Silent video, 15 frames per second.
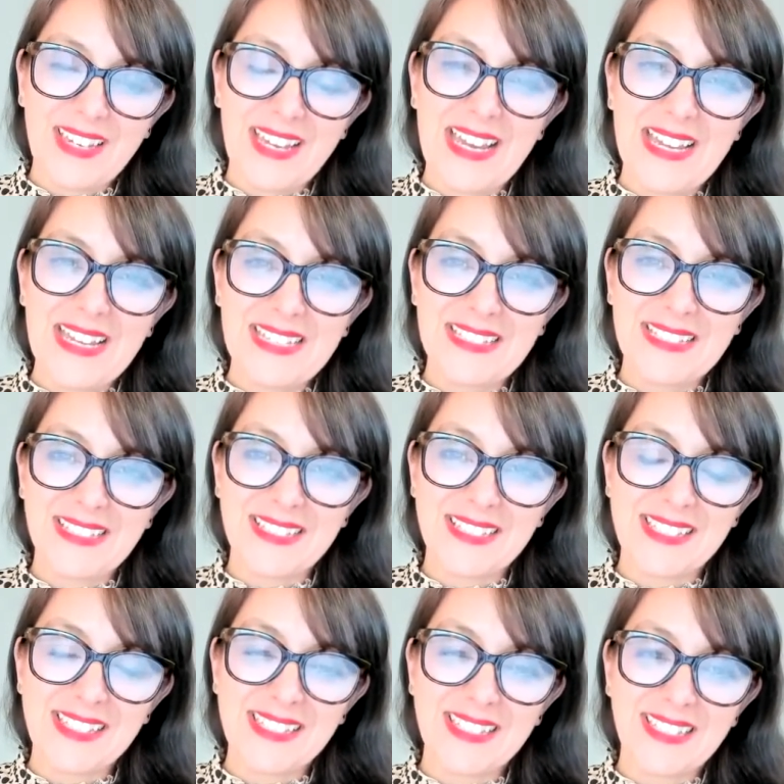And
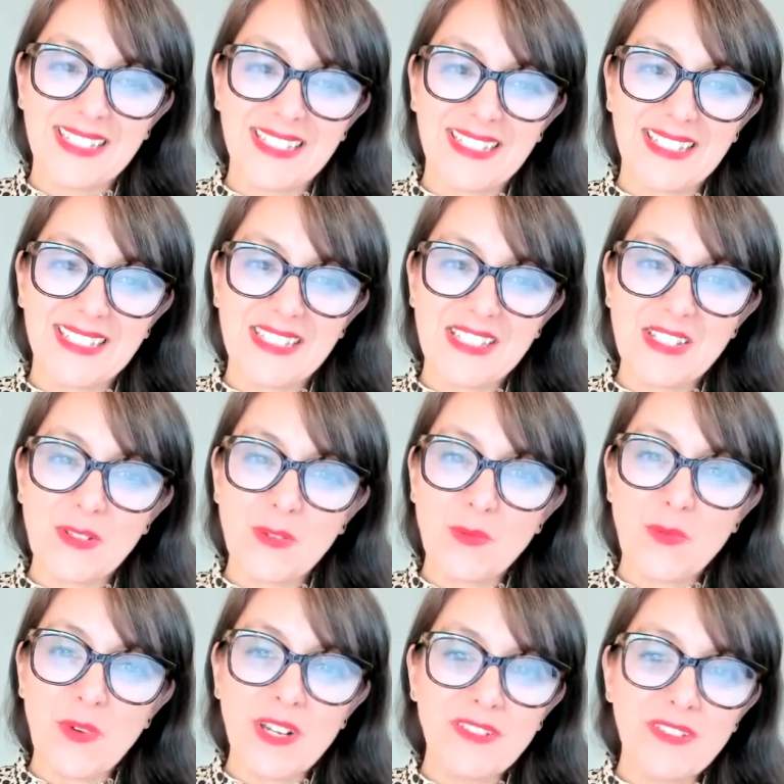
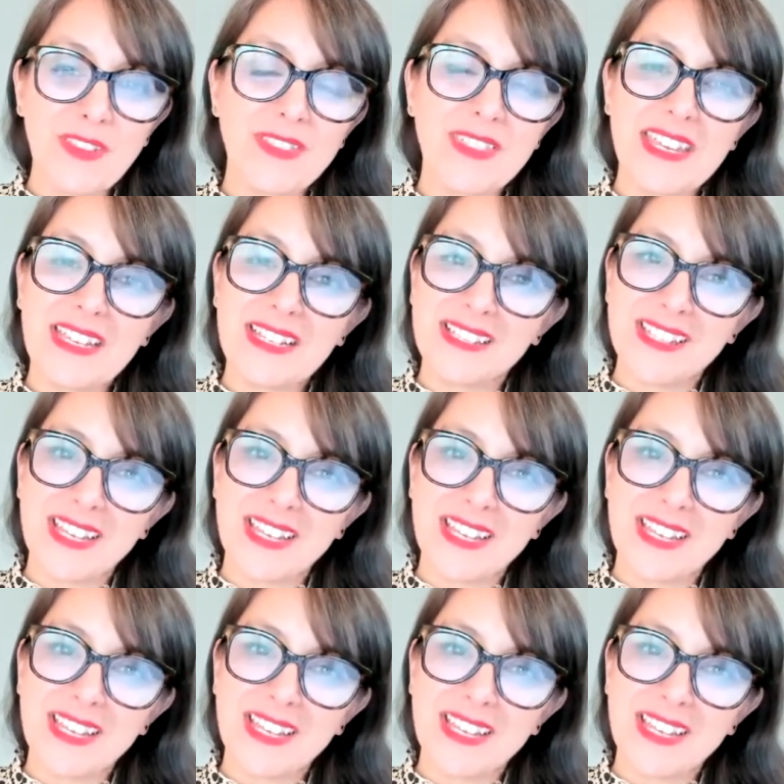one of the things